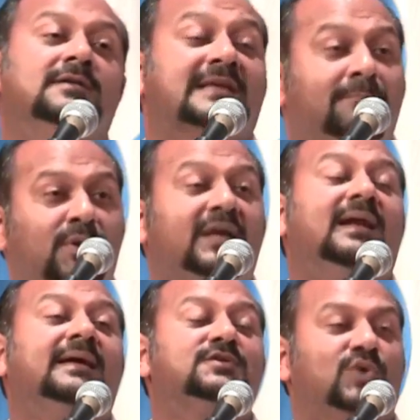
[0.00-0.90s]
somebody
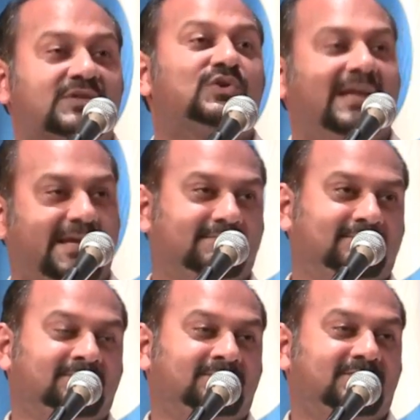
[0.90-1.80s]
like Chua
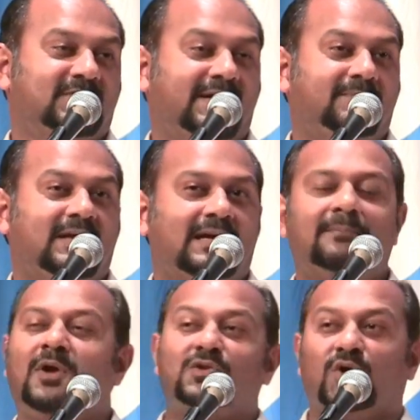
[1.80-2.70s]
Soilik, right?
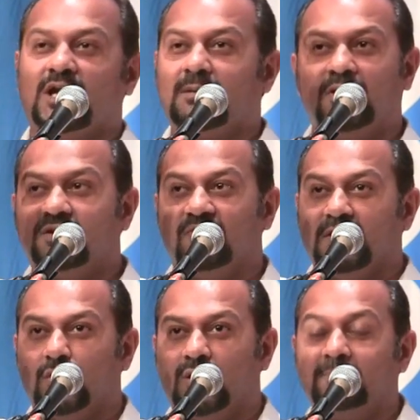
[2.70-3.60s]
I'm not talking about the
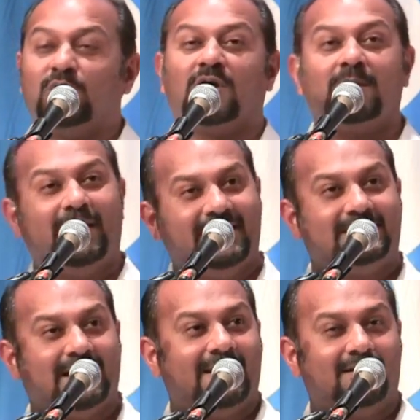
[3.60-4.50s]
video, I'm talking about
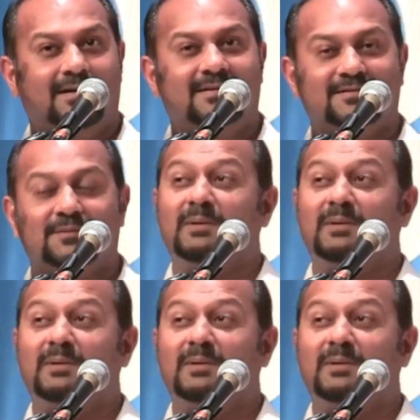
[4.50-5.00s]
intellect, right?